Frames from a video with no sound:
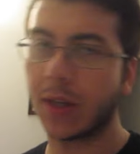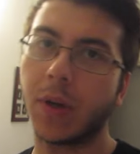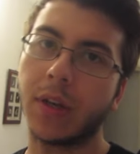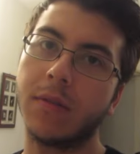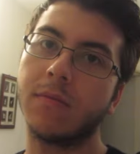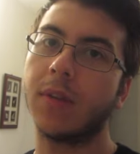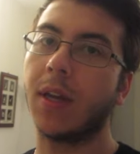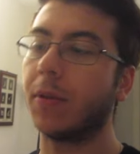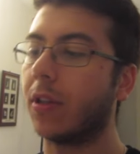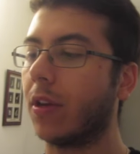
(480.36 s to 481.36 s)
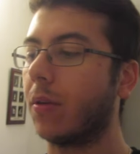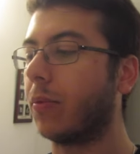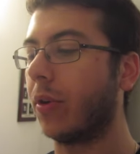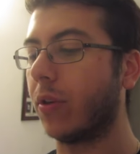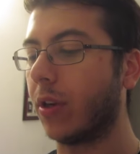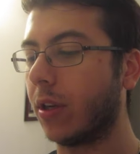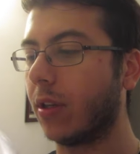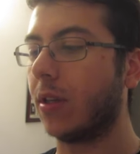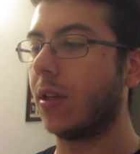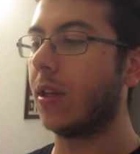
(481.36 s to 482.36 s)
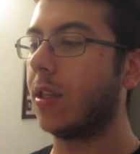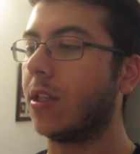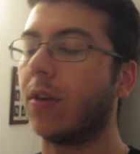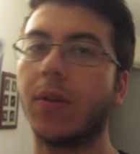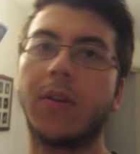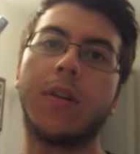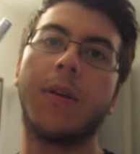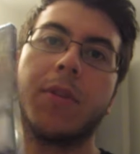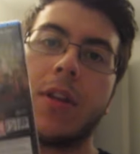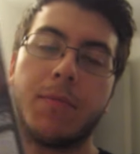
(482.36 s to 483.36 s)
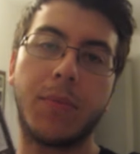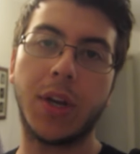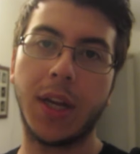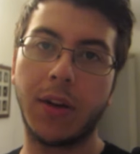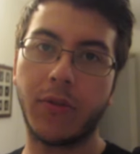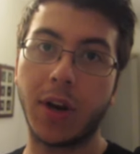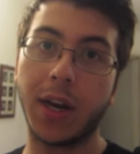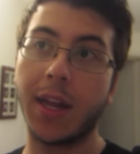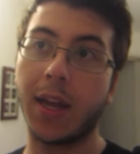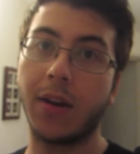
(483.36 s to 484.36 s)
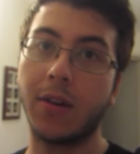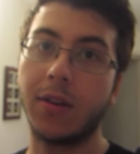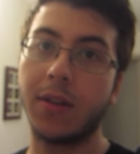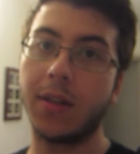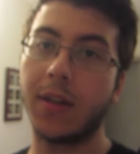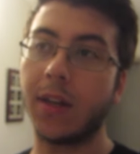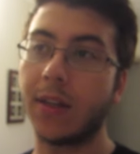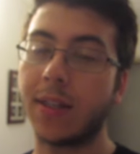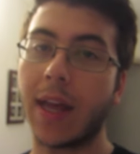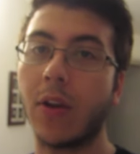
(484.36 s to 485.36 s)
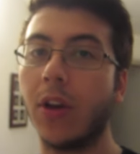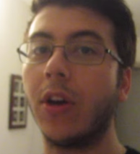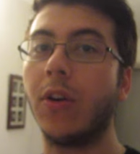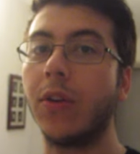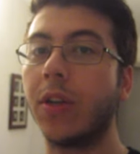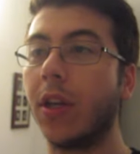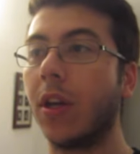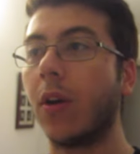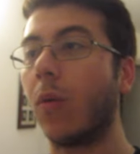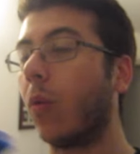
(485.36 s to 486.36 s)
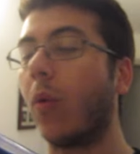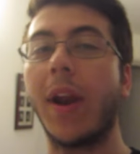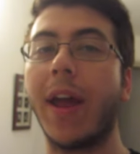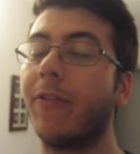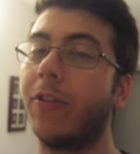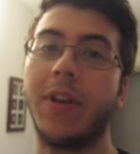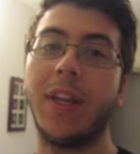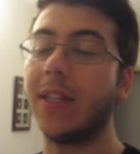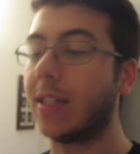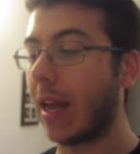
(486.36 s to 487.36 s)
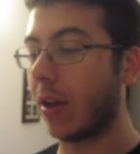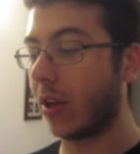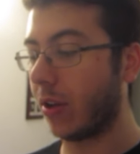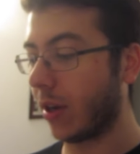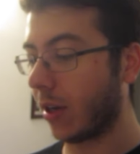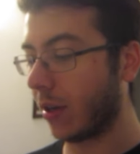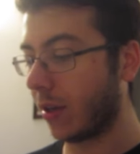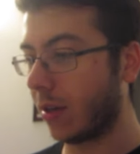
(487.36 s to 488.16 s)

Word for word: they weren't able to go to pre-order. So I'm gonna put it in right now and download whatever needs downloading.